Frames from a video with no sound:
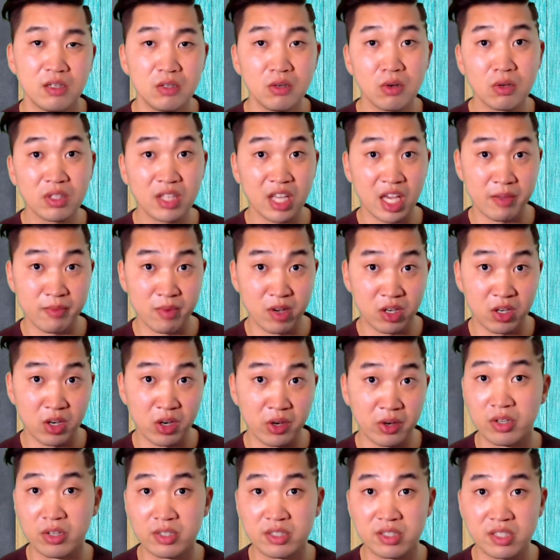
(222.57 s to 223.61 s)
Long time
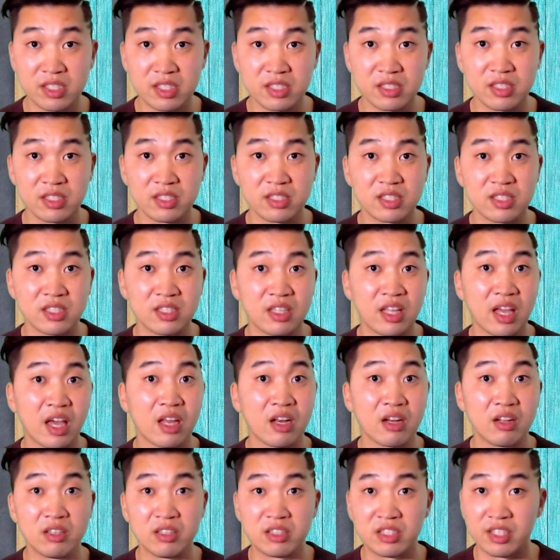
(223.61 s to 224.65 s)
ago, this is
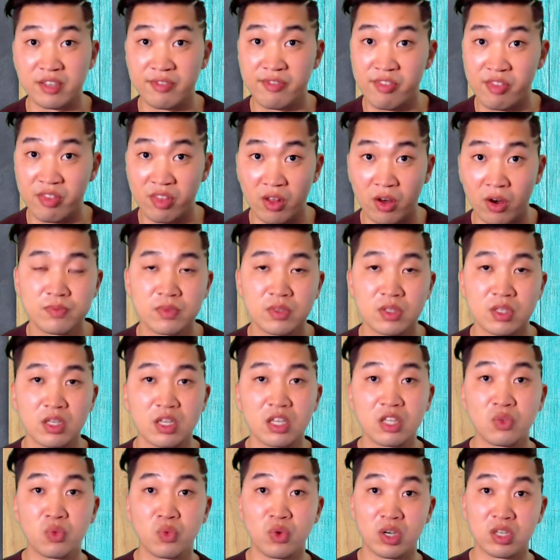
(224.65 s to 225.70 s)
not a diphthong.
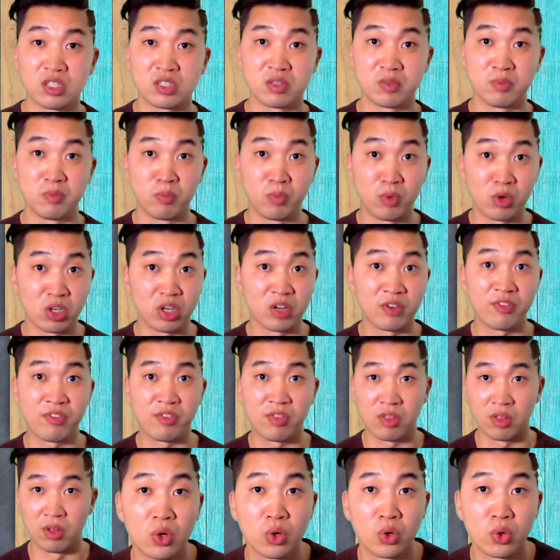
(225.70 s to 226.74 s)
It was
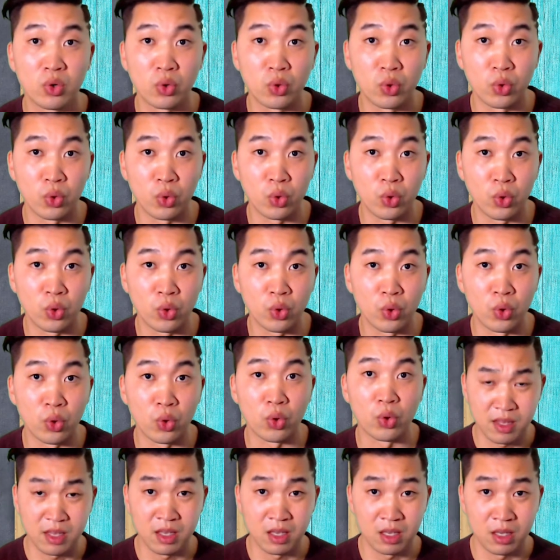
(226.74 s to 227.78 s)
monophthong.
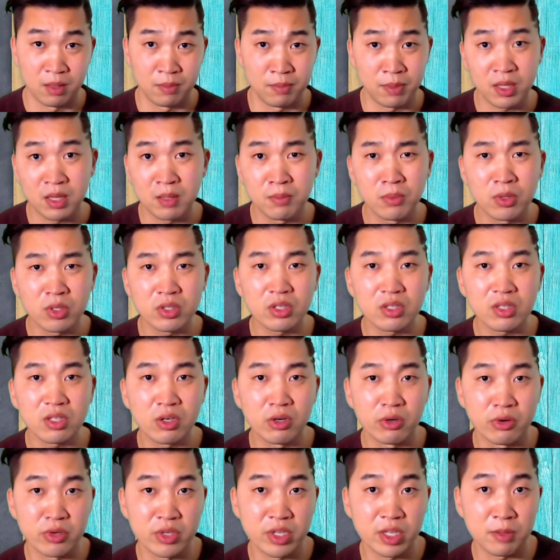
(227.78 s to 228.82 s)
But modern
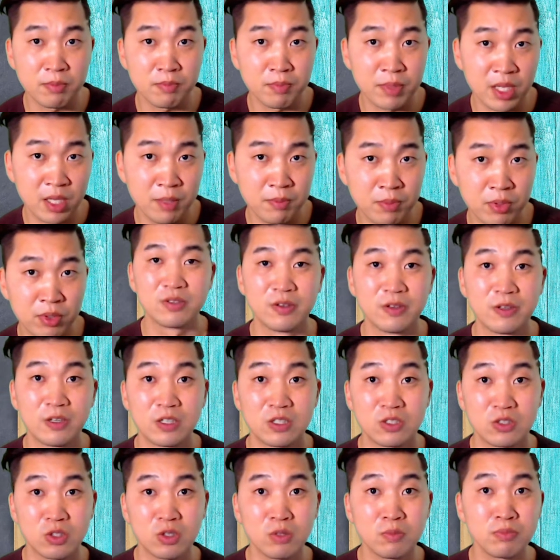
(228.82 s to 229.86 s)
Korean
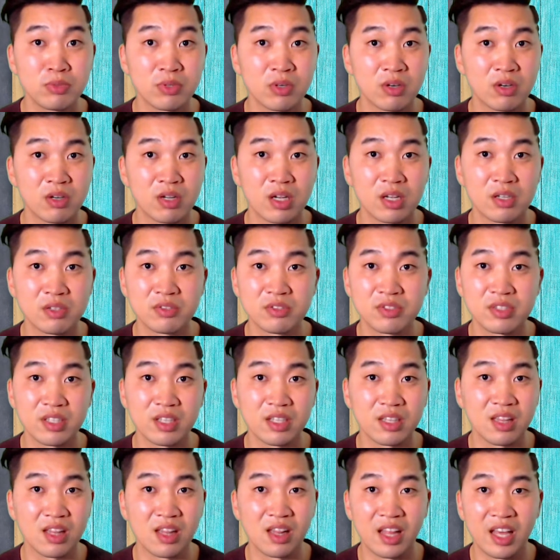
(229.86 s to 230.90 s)
people don't pronounce
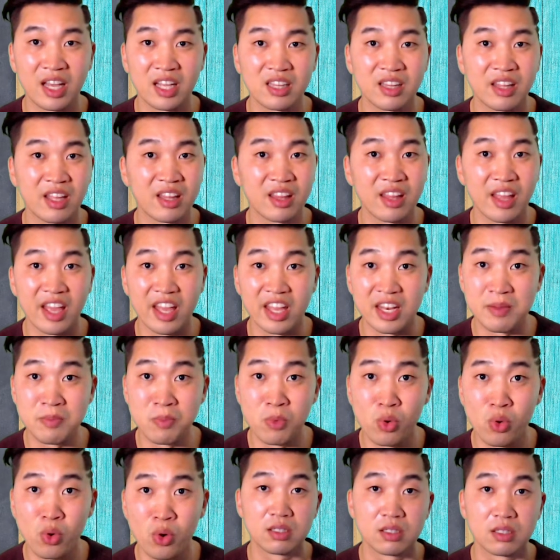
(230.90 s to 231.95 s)
it like that
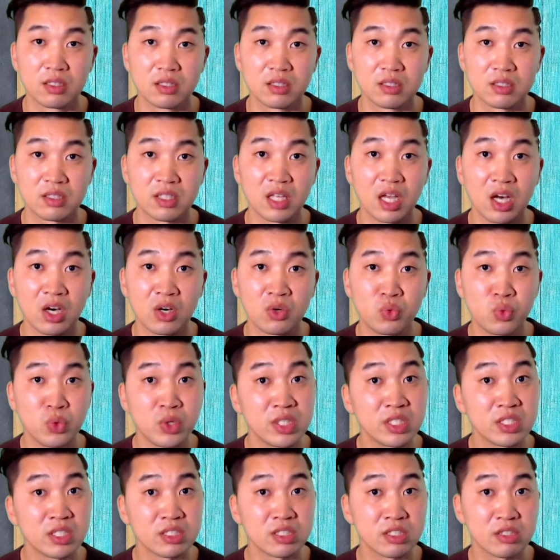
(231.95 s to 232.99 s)
anymore. Now
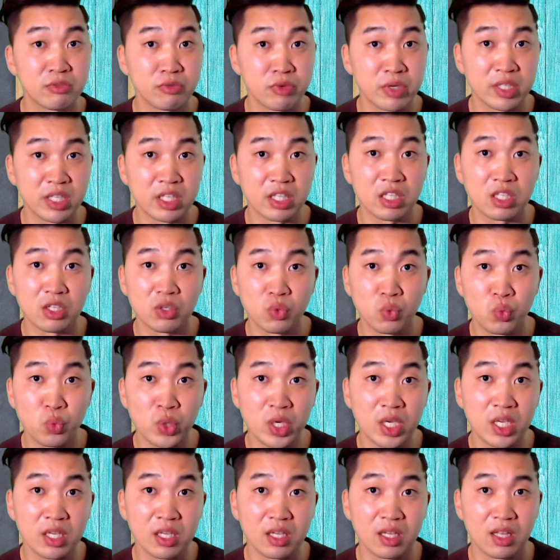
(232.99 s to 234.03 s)
we just read it
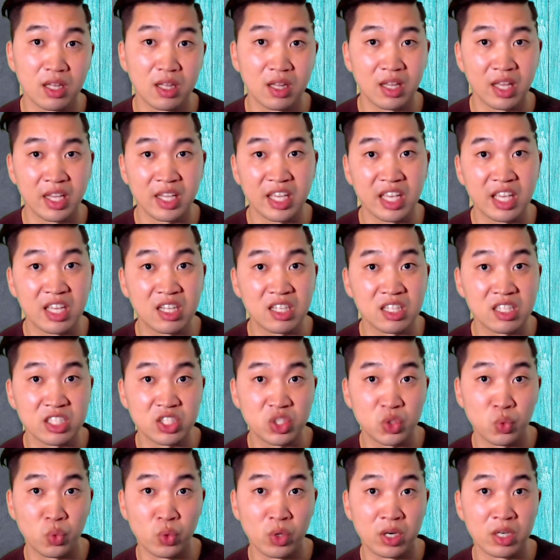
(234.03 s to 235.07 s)
we, like
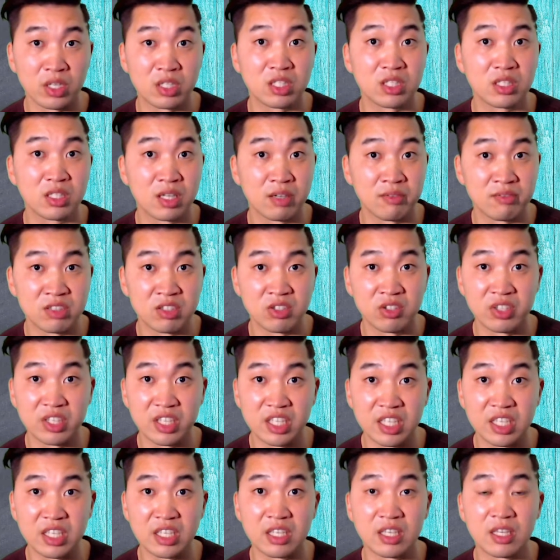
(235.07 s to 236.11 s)
English word
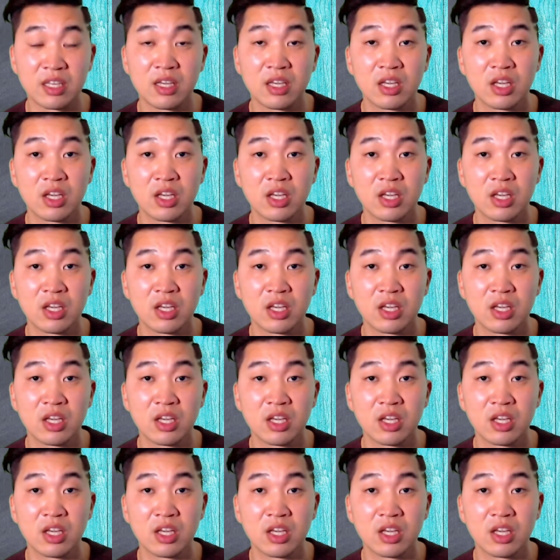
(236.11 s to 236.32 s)
W-E.